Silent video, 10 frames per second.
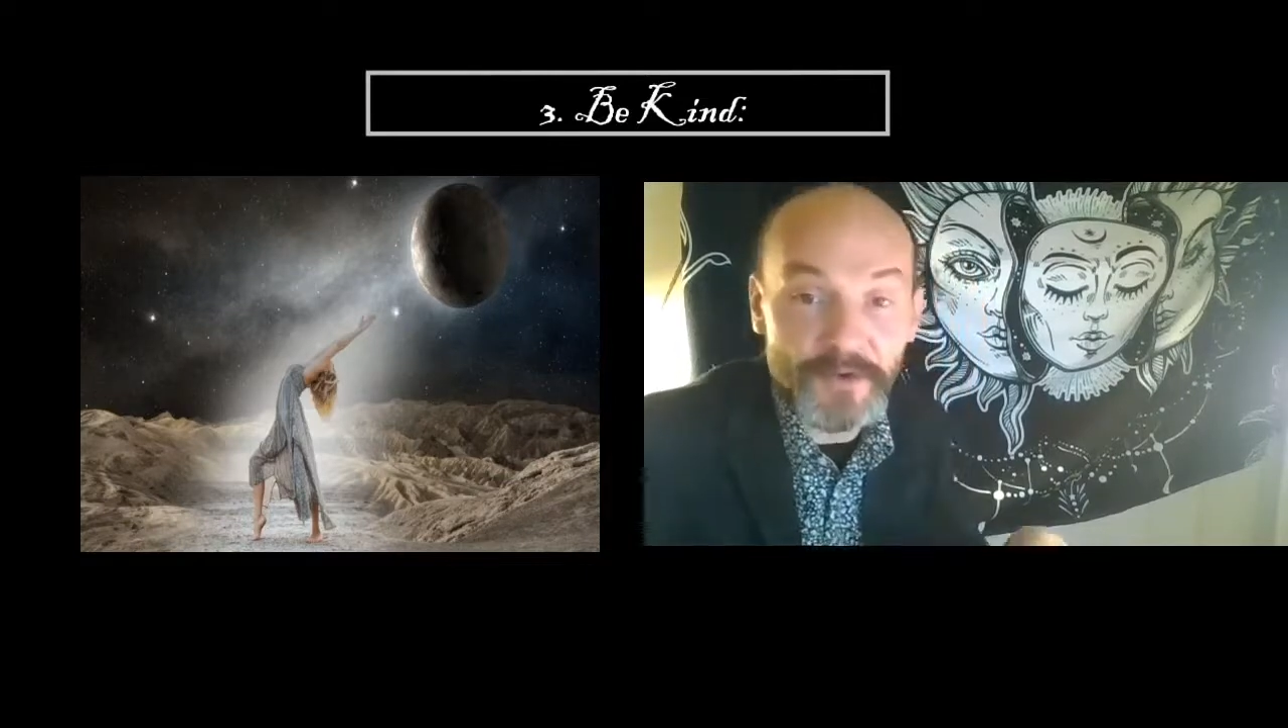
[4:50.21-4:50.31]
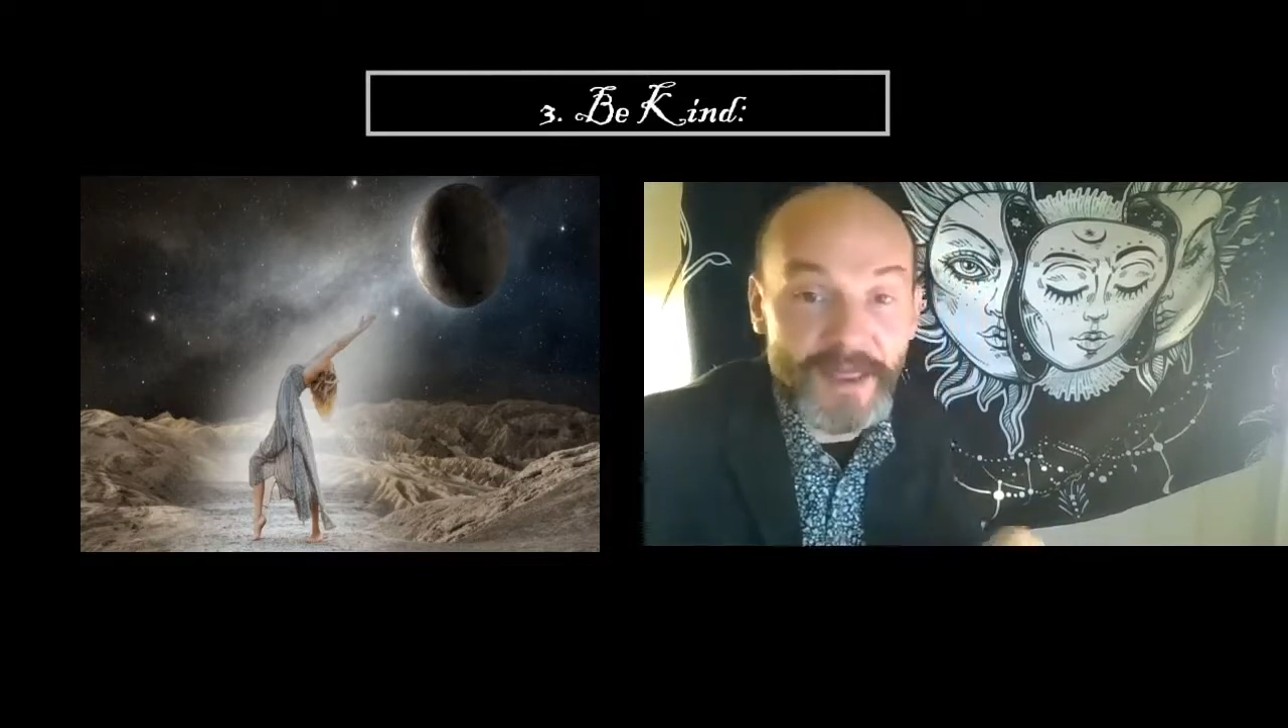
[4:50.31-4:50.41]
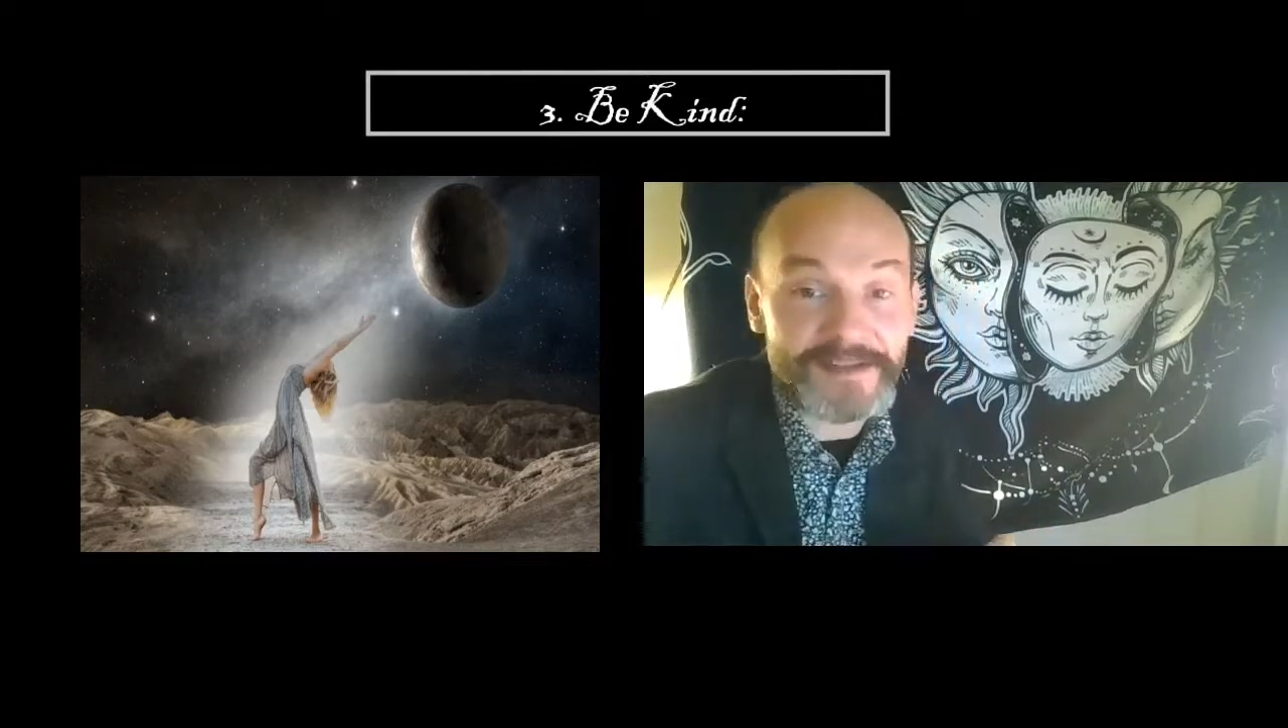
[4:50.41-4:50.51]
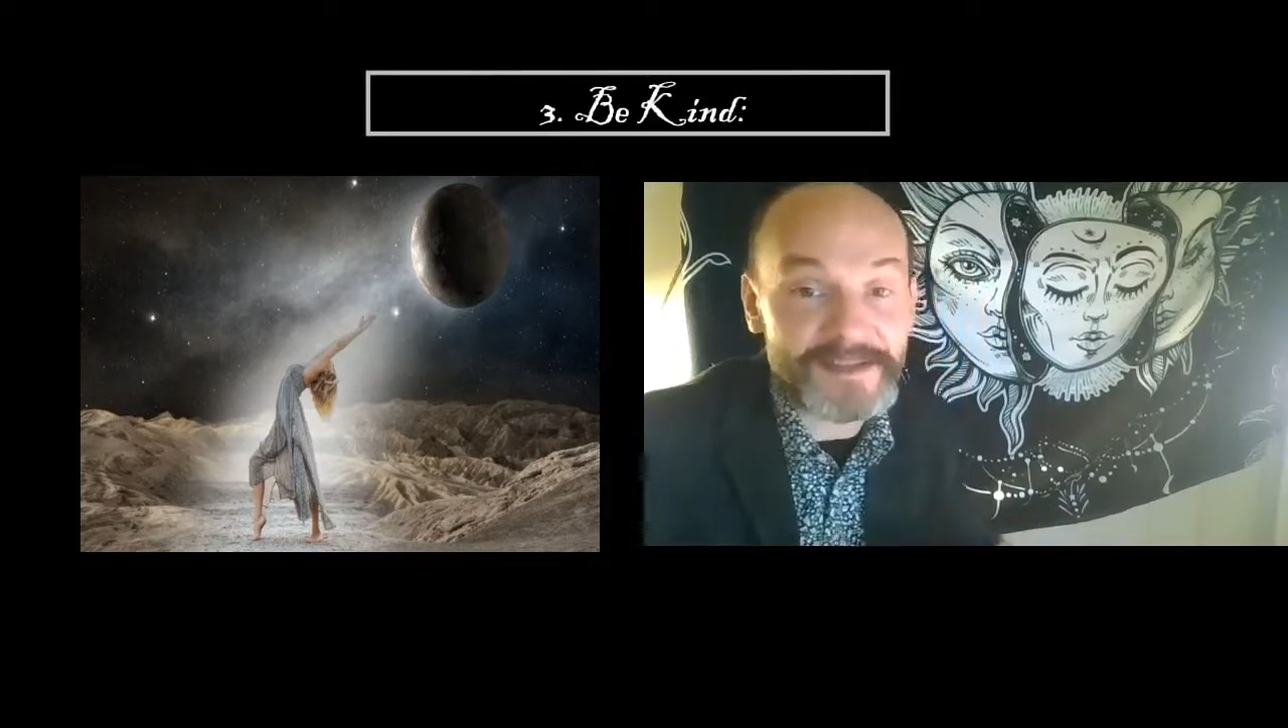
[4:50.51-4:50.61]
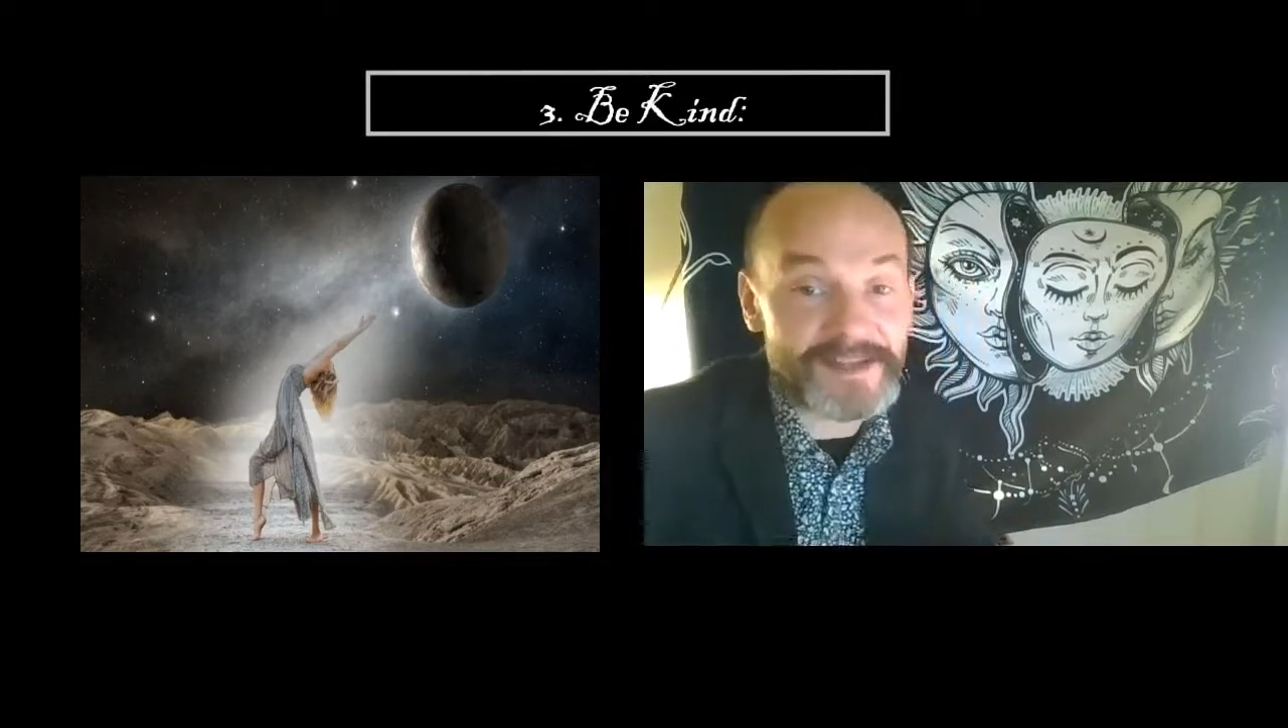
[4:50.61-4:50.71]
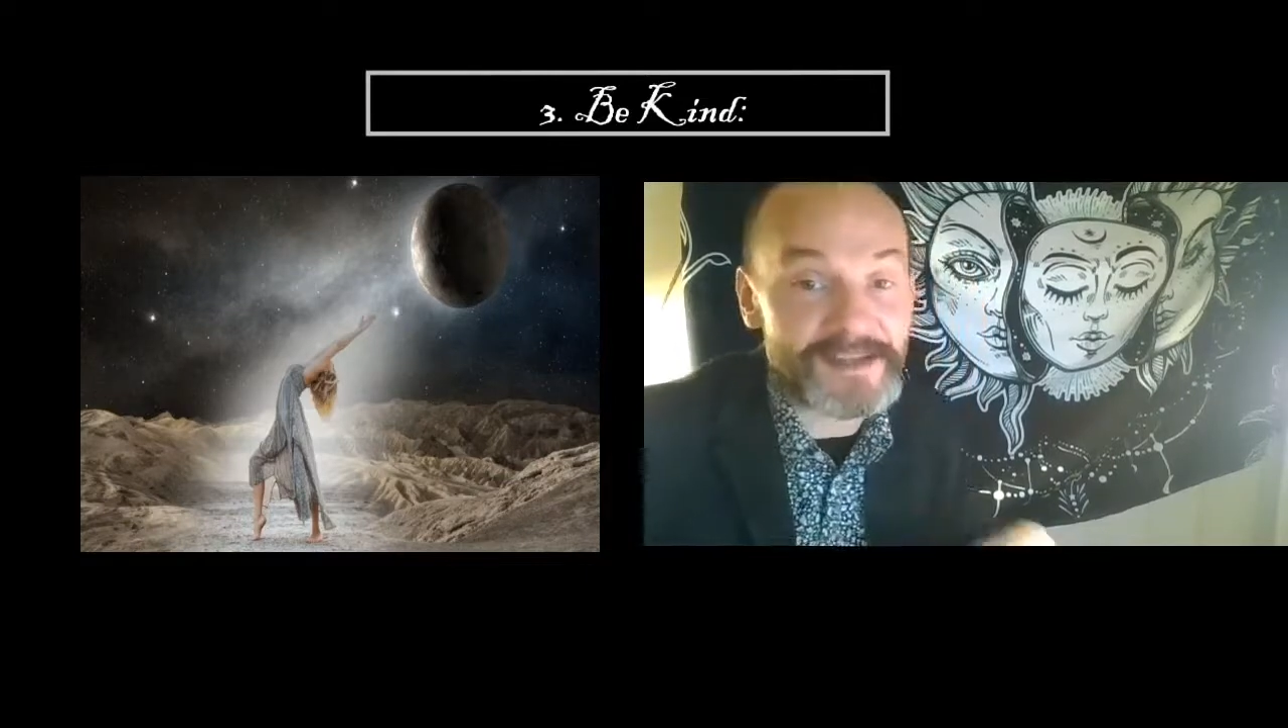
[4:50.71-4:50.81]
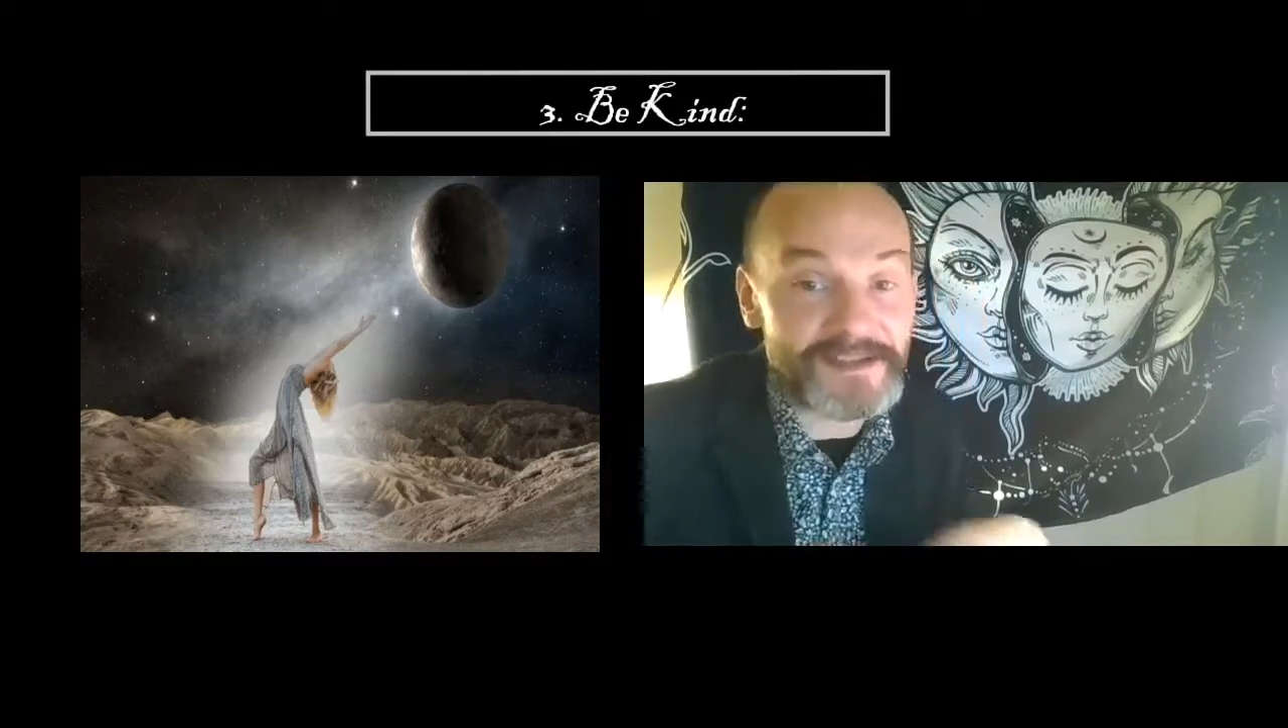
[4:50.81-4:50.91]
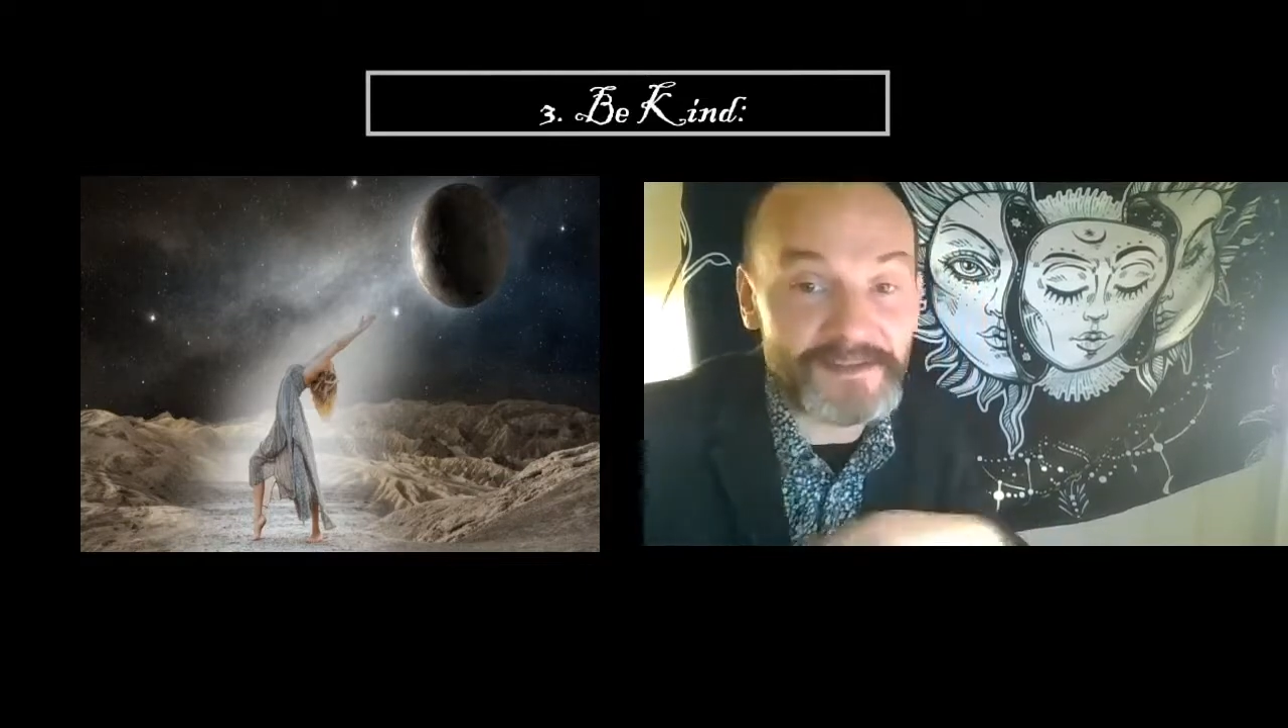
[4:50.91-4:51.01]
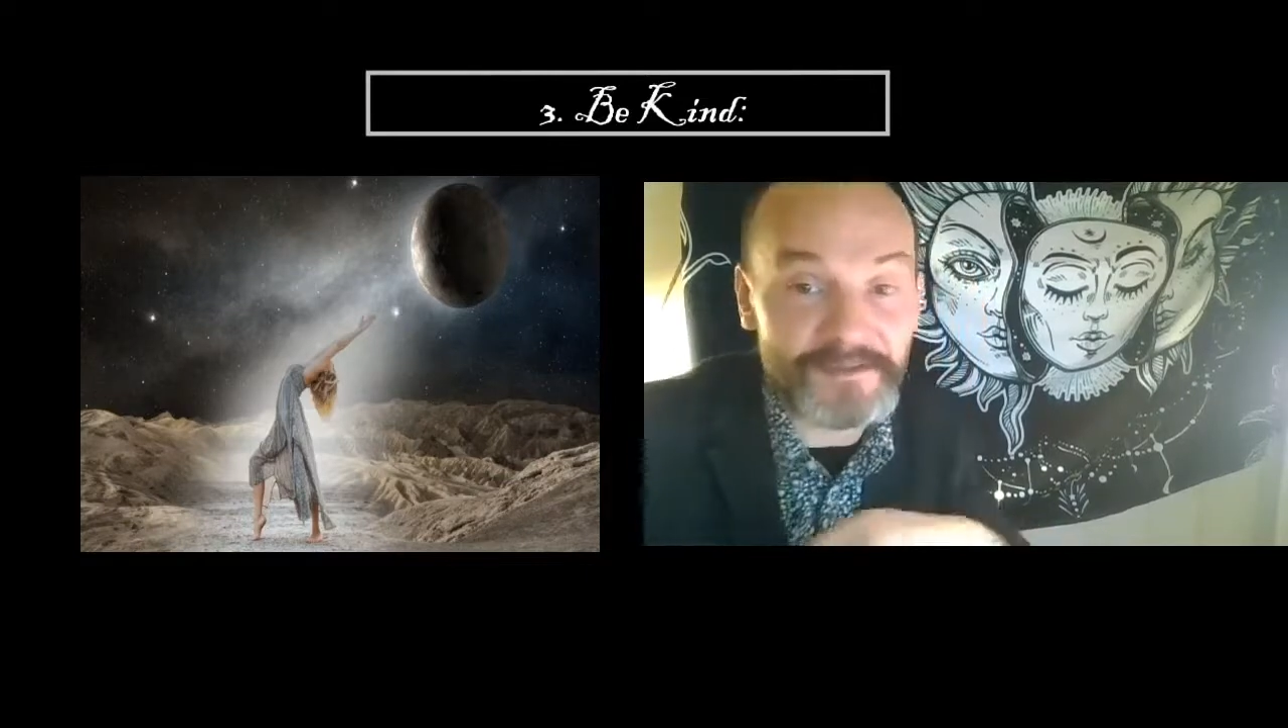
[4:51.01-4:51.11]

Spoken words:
Well, that's easy